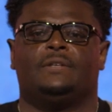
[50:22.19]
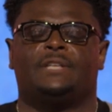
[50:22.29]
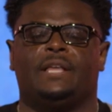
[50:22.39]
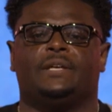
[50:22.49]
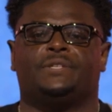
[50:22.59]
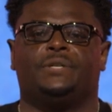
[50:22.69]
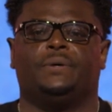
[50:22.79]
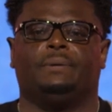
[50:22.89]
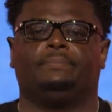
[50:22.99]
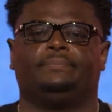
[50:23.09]
Say this
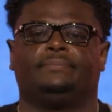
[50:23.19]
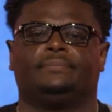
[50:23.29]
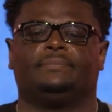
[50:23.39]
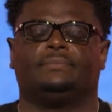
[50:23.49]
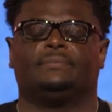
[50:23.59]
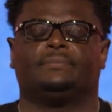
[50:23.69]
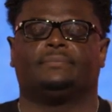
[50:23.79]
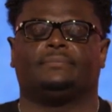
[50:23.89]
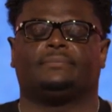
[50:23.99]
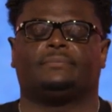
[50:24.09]
to Him,
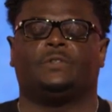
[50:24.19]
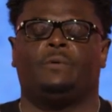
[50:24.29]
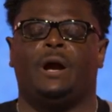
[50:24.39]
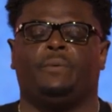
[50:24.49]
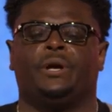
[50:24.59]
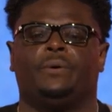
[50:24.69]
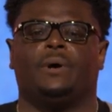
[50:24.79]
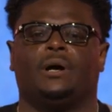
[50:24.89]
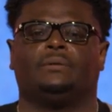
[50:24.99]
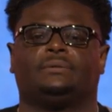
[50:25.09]
right where you
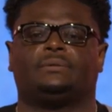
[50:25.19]
are.